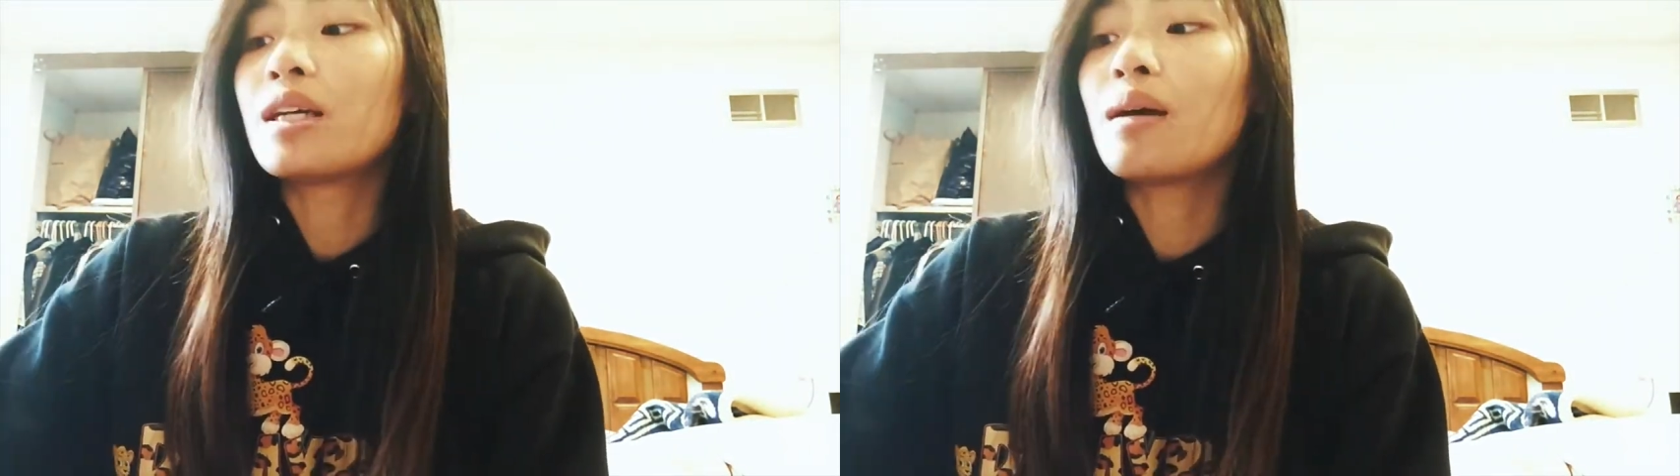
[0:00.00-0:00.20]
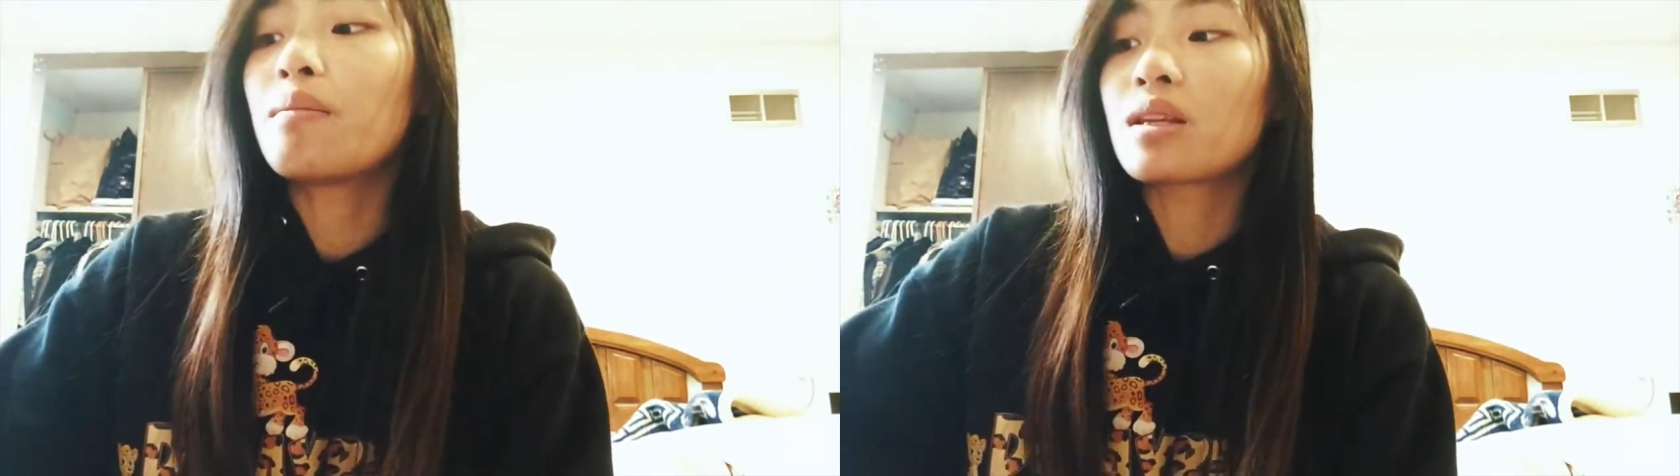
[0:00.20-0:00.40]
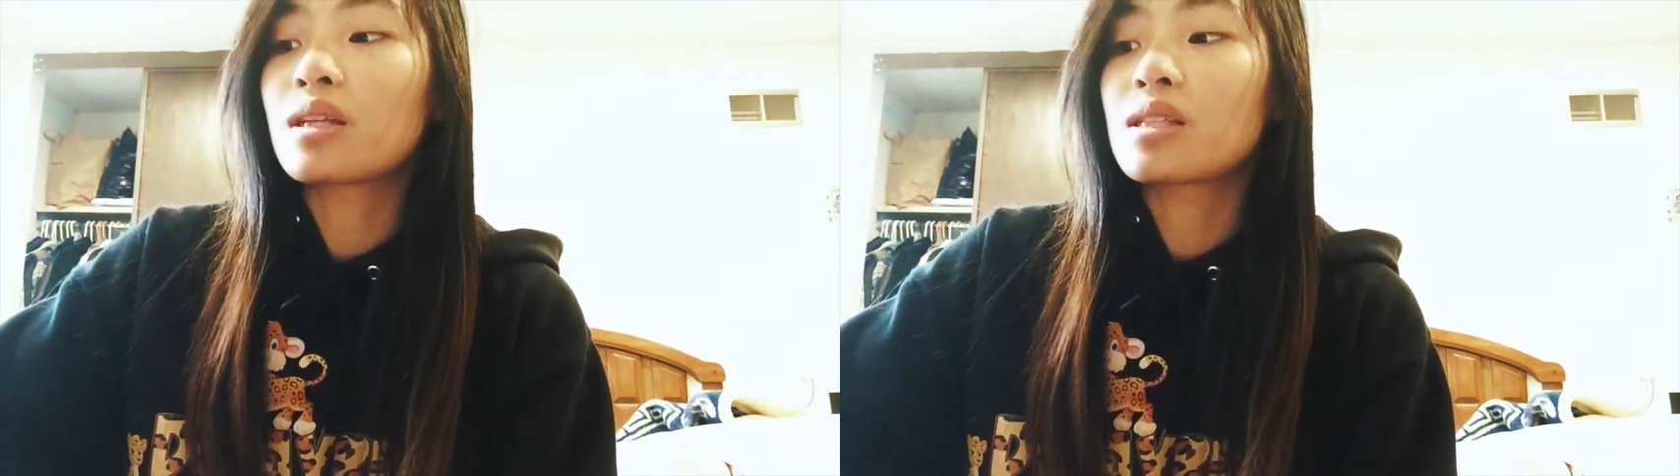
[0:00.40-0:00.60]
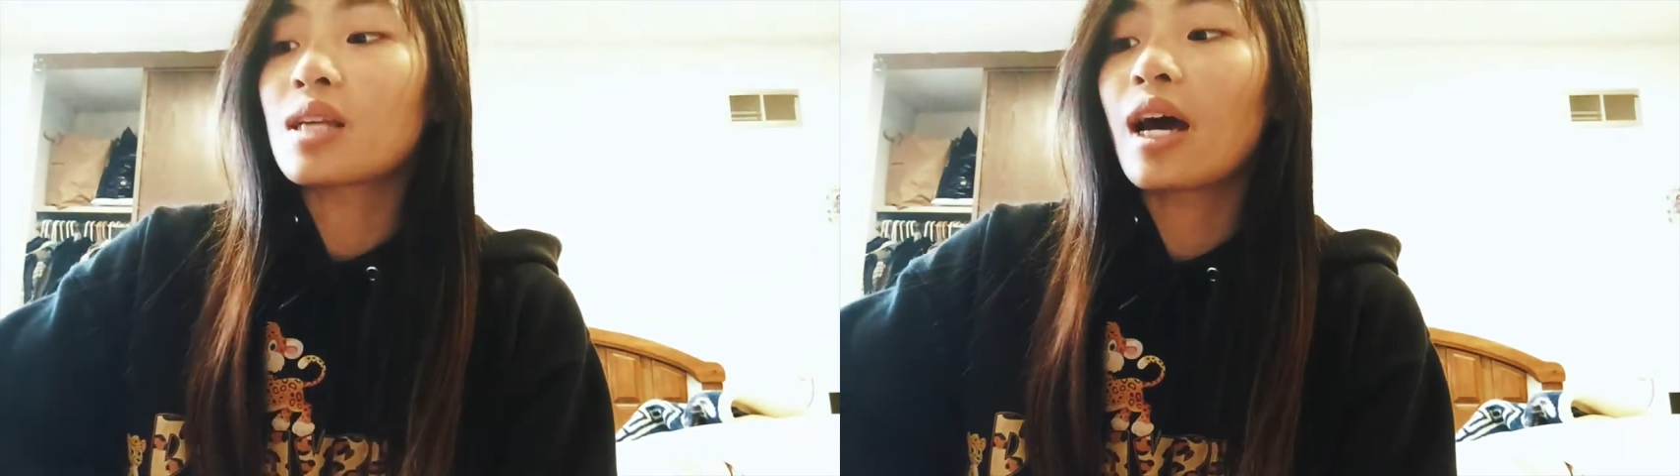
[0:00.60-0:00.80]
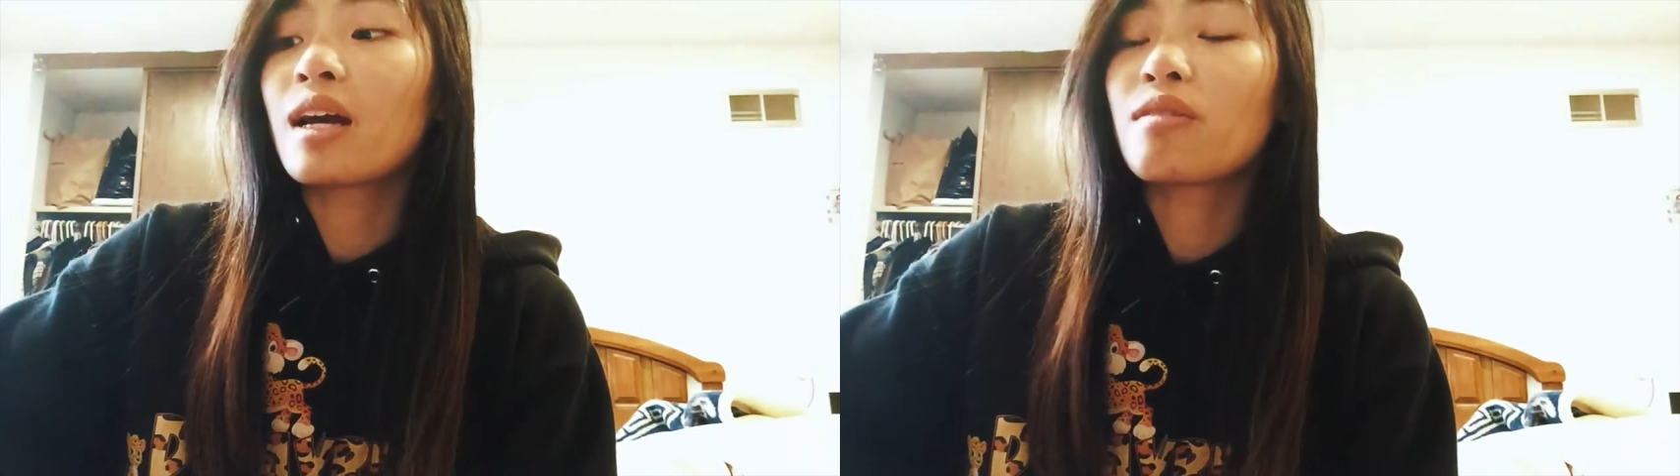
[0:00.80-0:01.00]
dip the
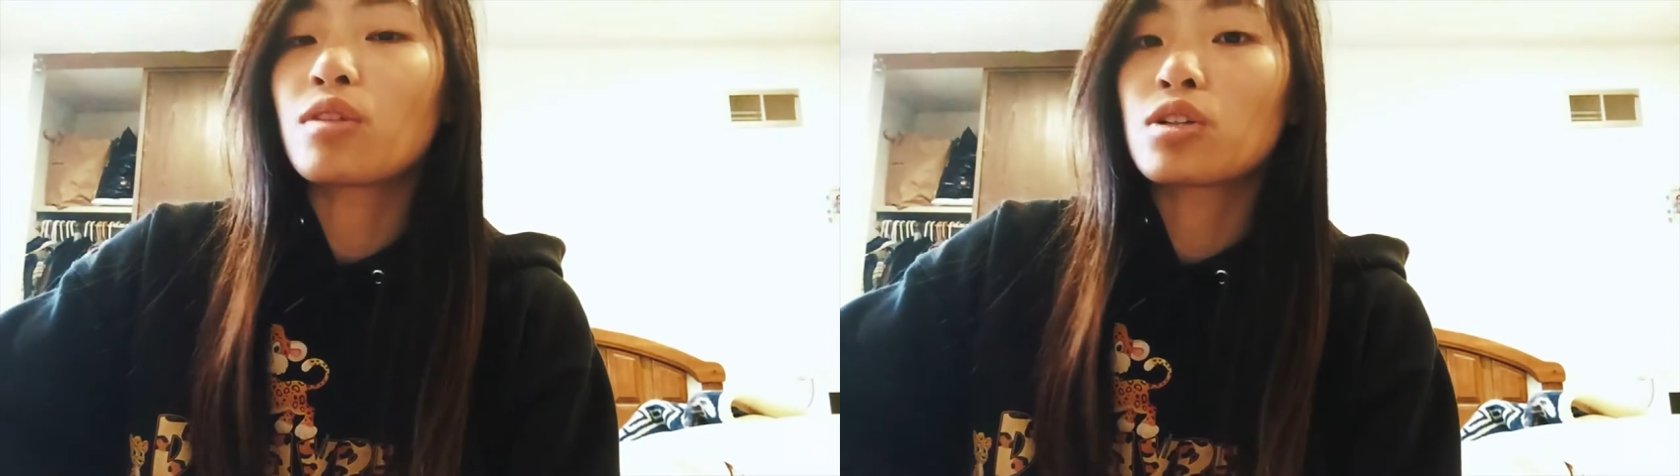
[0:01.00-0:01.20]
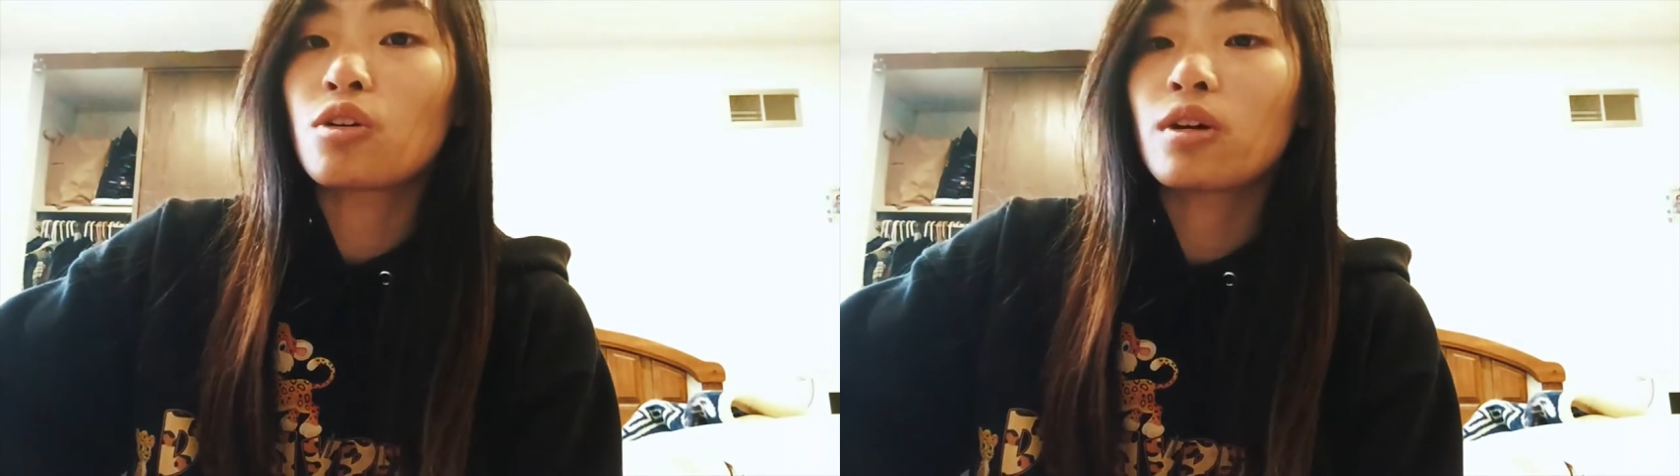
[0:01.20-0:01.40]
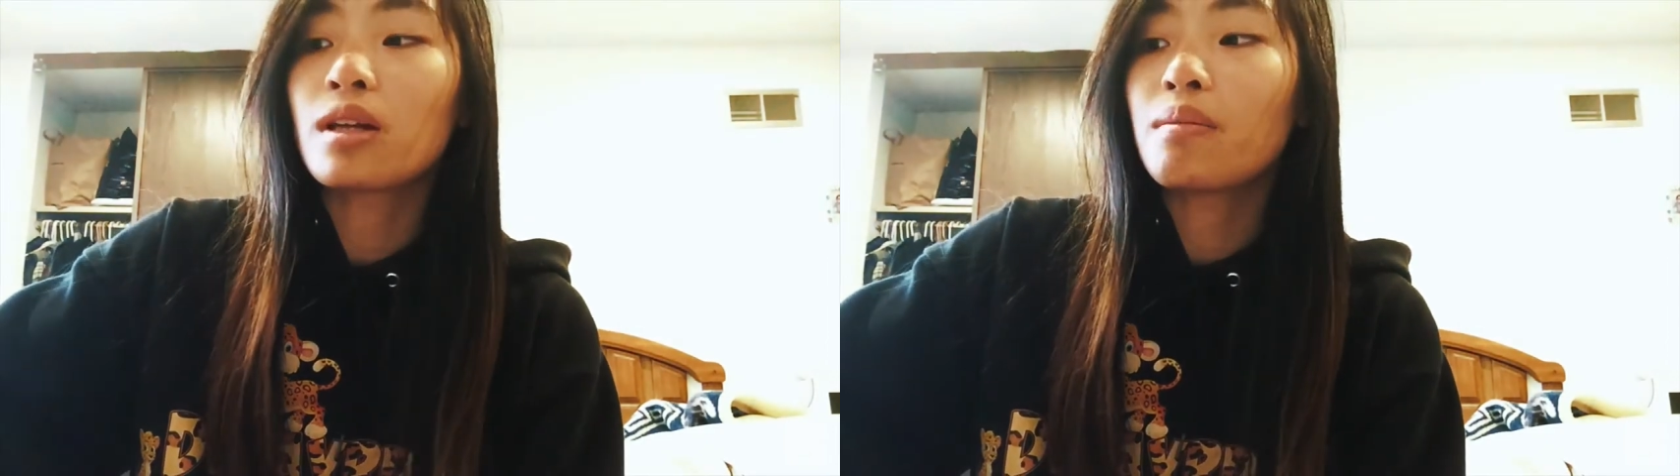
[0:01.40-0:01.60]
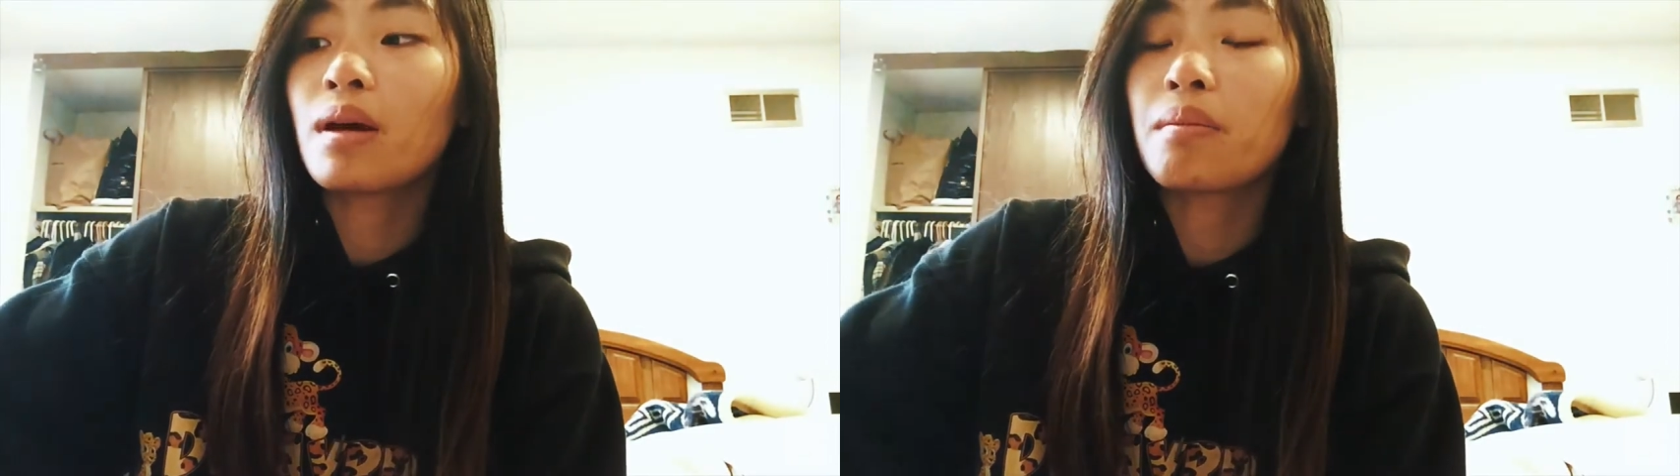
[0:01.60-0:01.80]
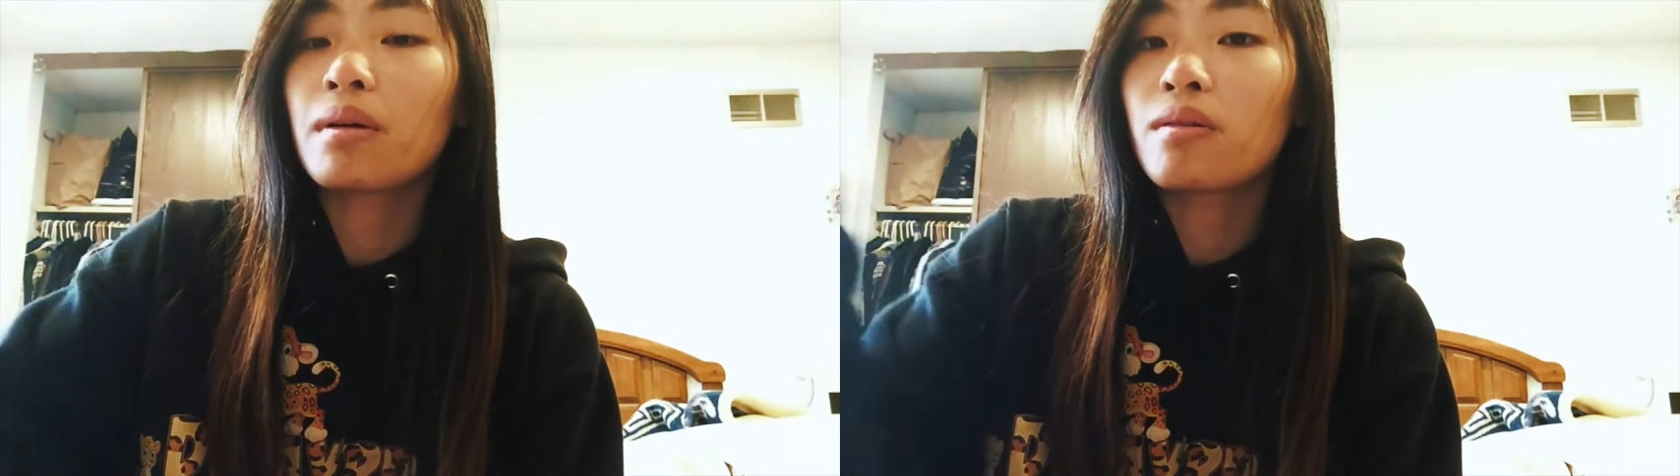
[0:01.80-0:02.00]
side of your toilet
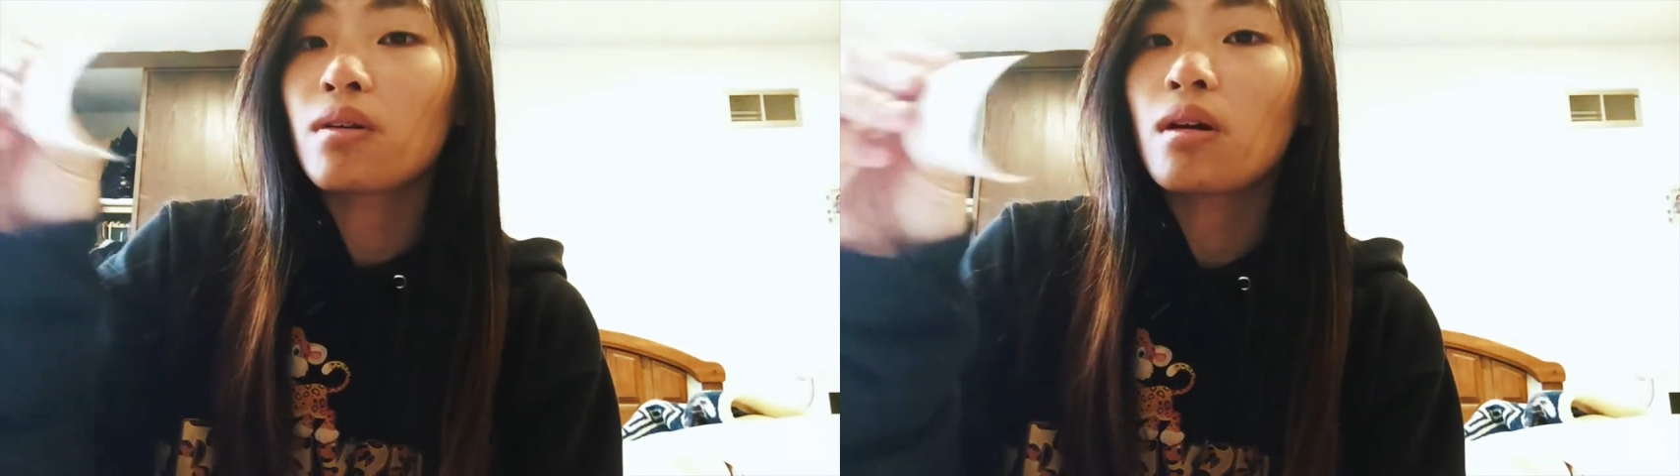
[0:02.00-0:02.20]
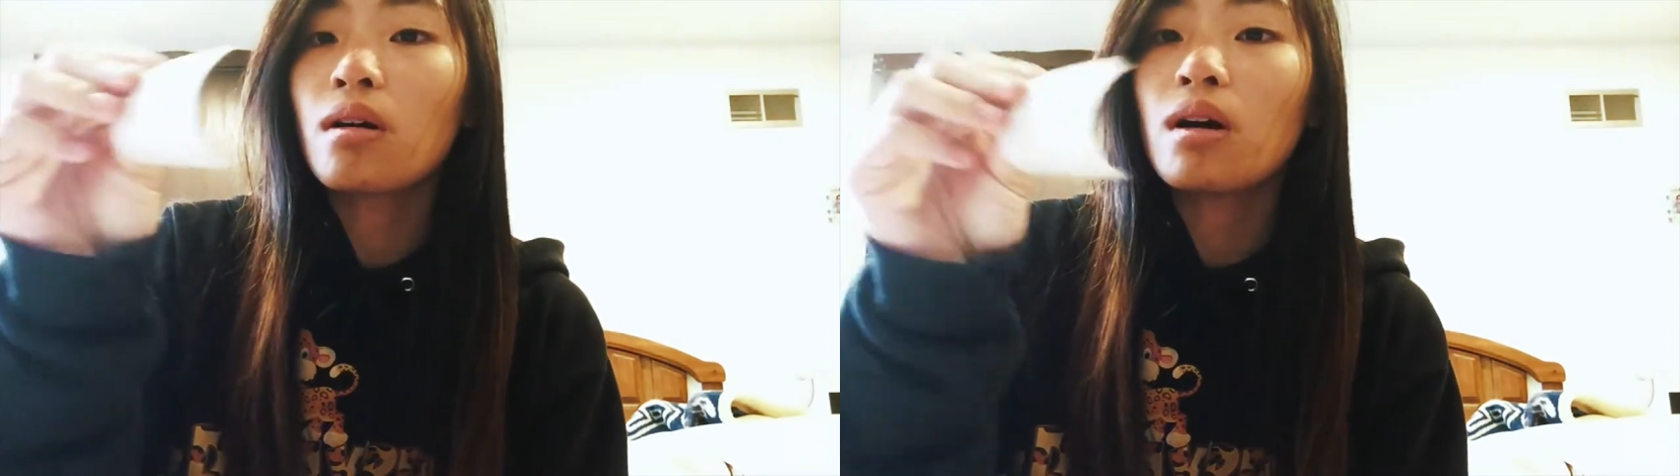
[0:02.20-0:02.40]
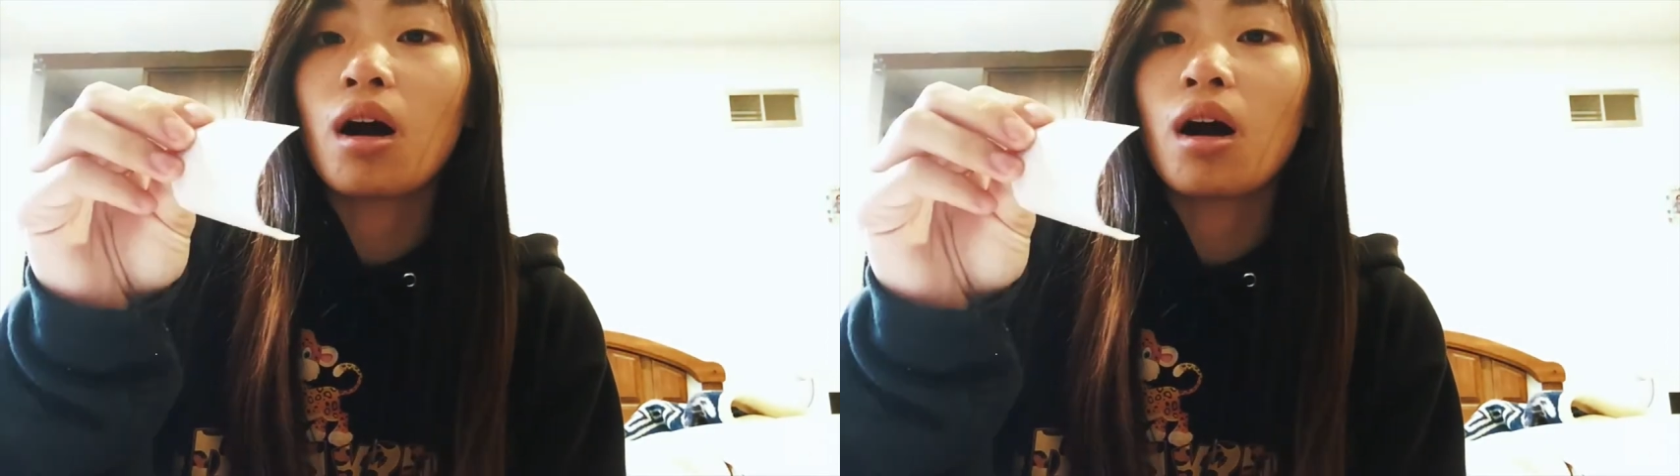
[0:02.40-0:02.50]
paper roll